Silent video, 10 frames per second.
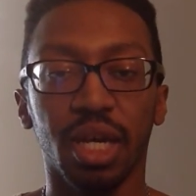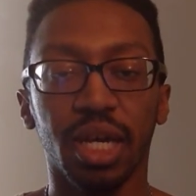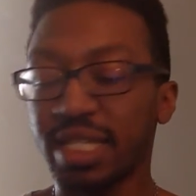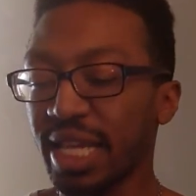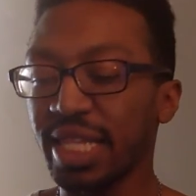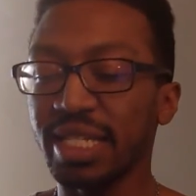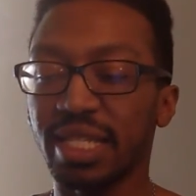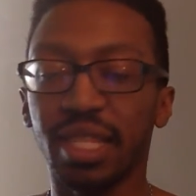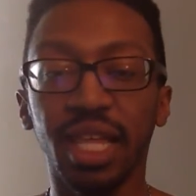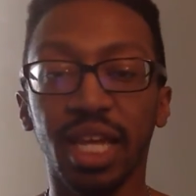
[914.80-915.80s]
Because at
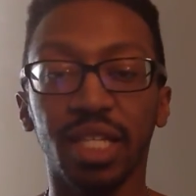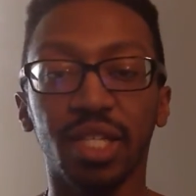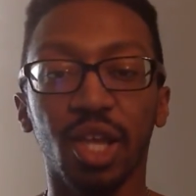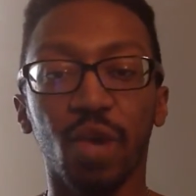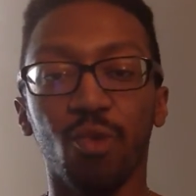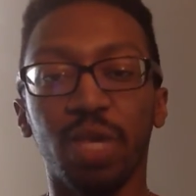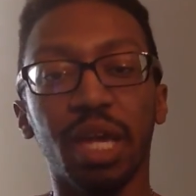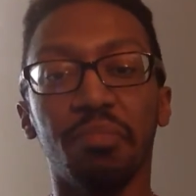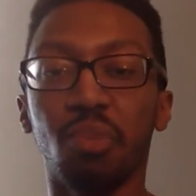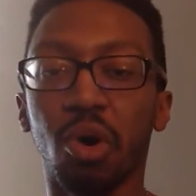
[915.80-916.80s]
least then we
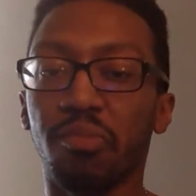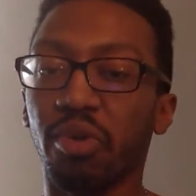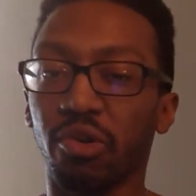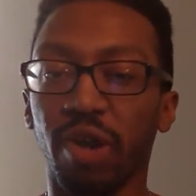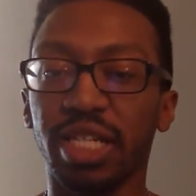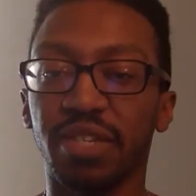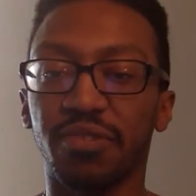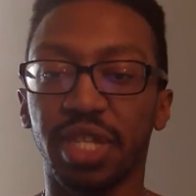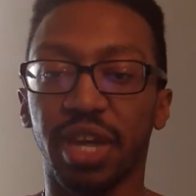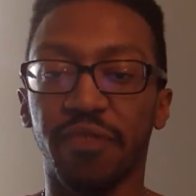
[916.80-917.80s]
get more progressive
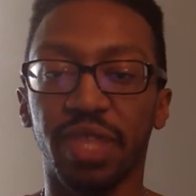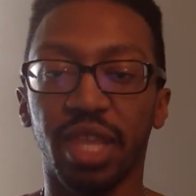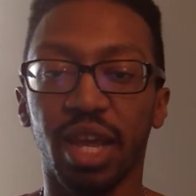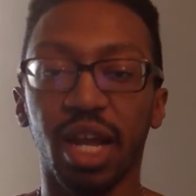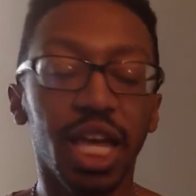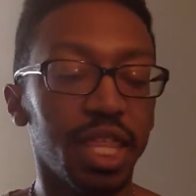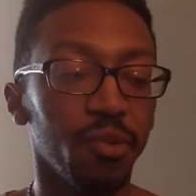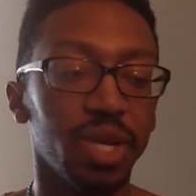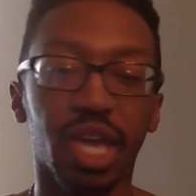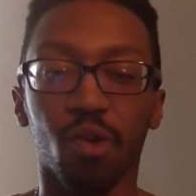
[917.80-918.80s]
stuff in there
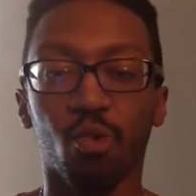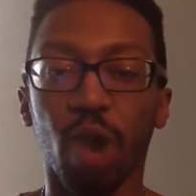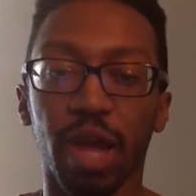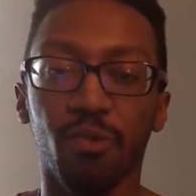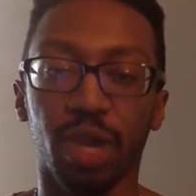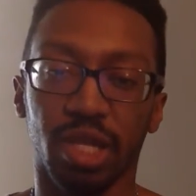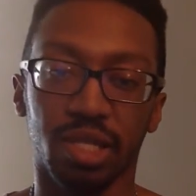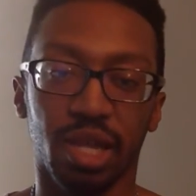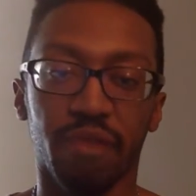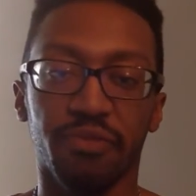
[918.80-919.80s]
than we get right wing
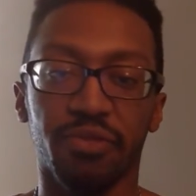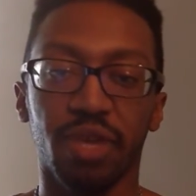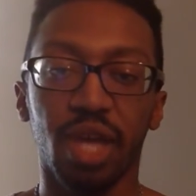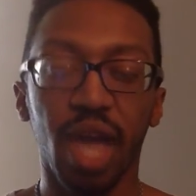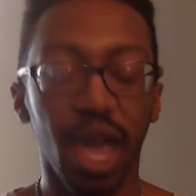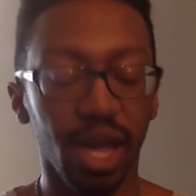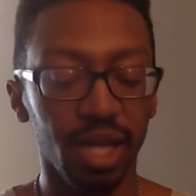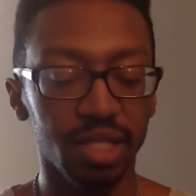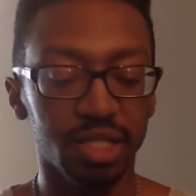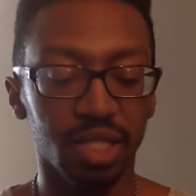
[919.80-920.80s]
stuff.
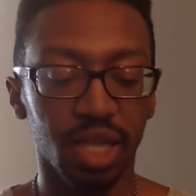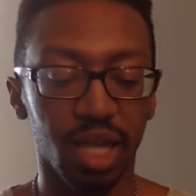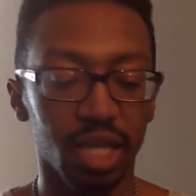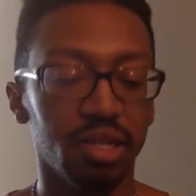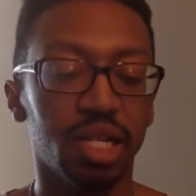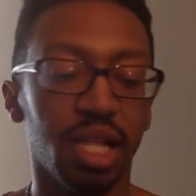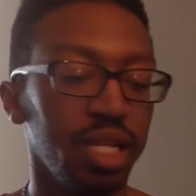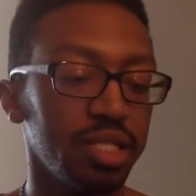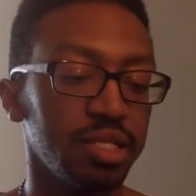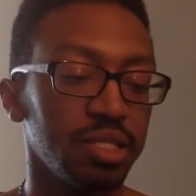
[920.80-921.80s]
And Hillary
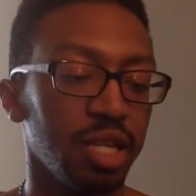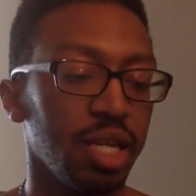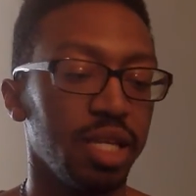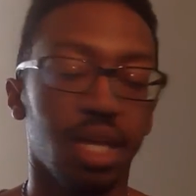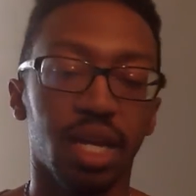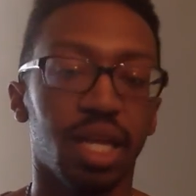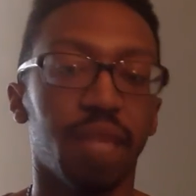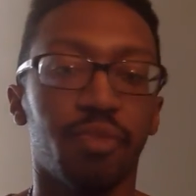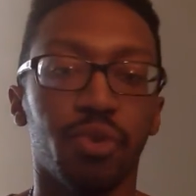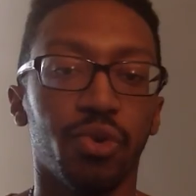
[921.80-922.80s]
Clinton yet
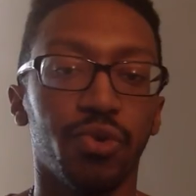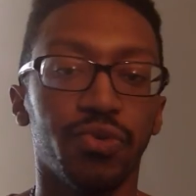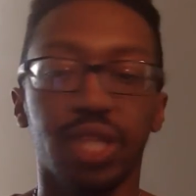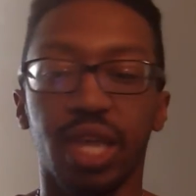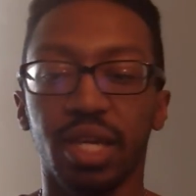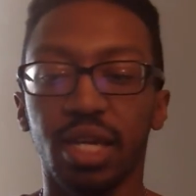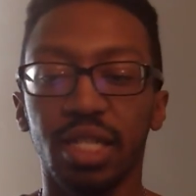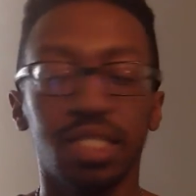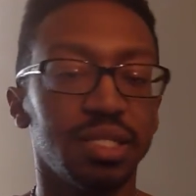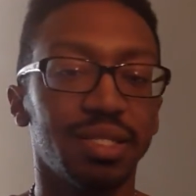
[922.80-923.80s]
again proves that
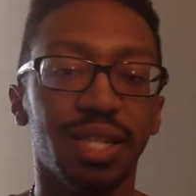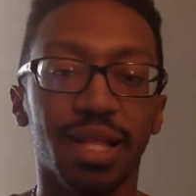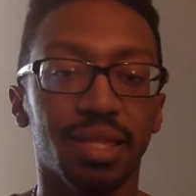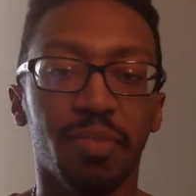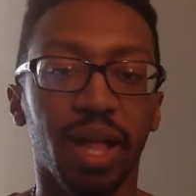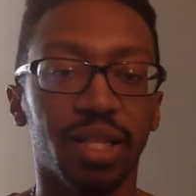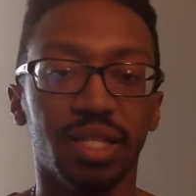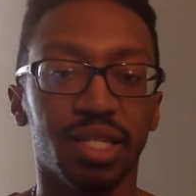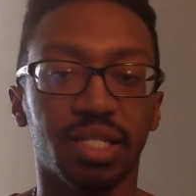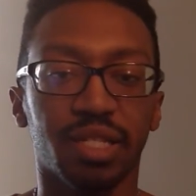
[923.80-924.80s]
she's not the
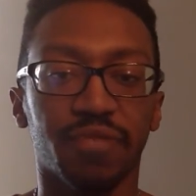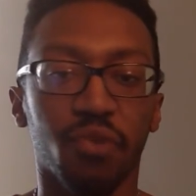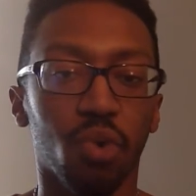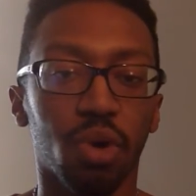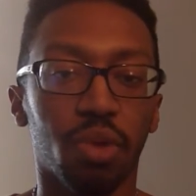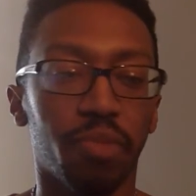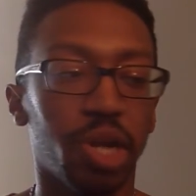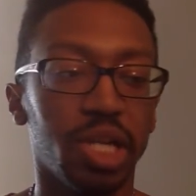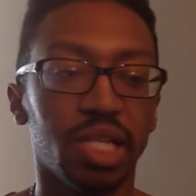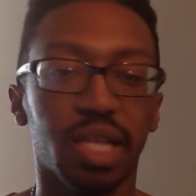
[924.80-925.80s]
politician for
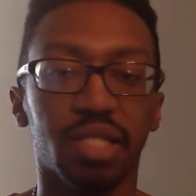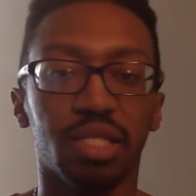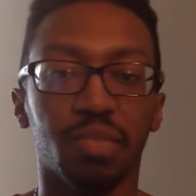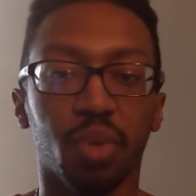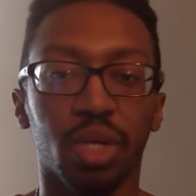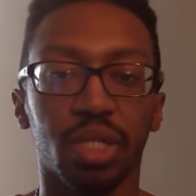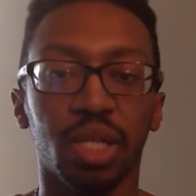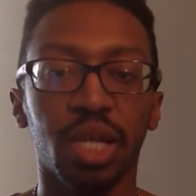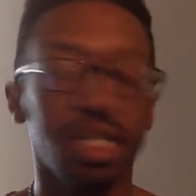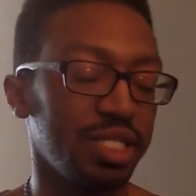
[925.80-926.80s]
Bernie Sanders supporters.
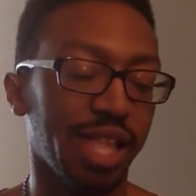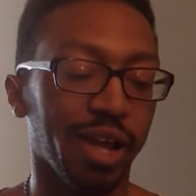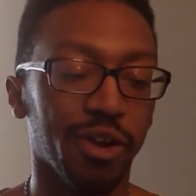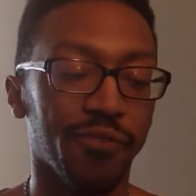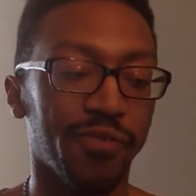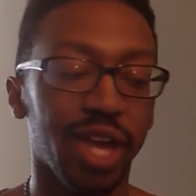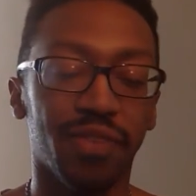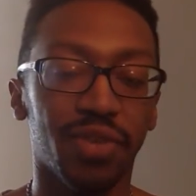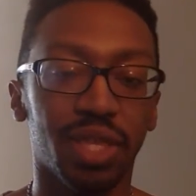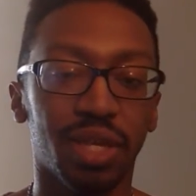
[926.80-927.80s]
She's not going to fight
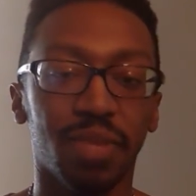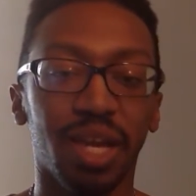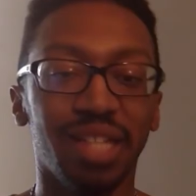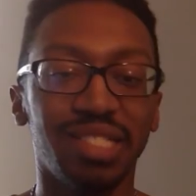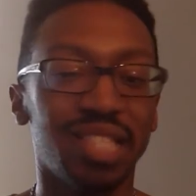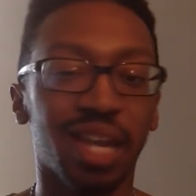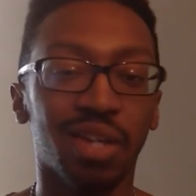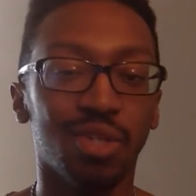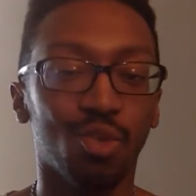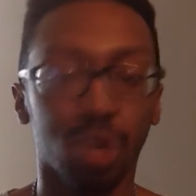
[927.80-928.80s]
for them, she's not
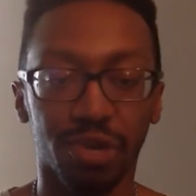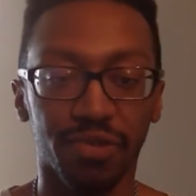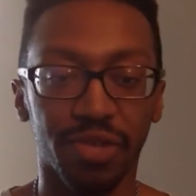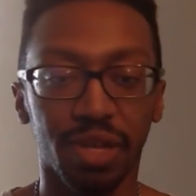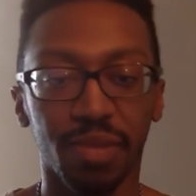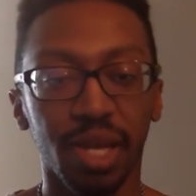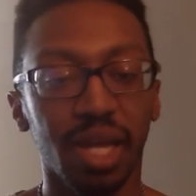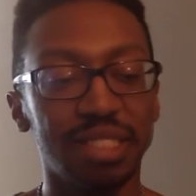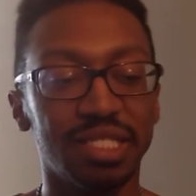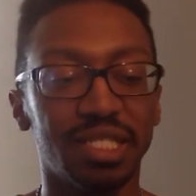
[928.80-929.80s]
going to work for them,
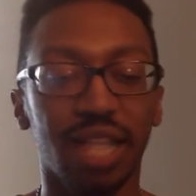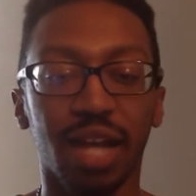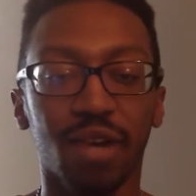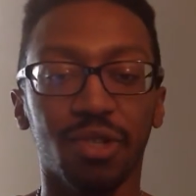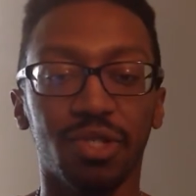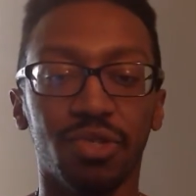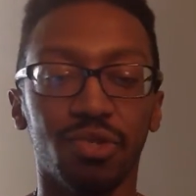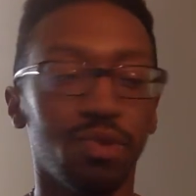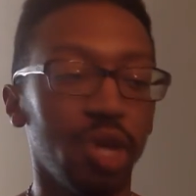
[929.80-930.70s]
and she's not going to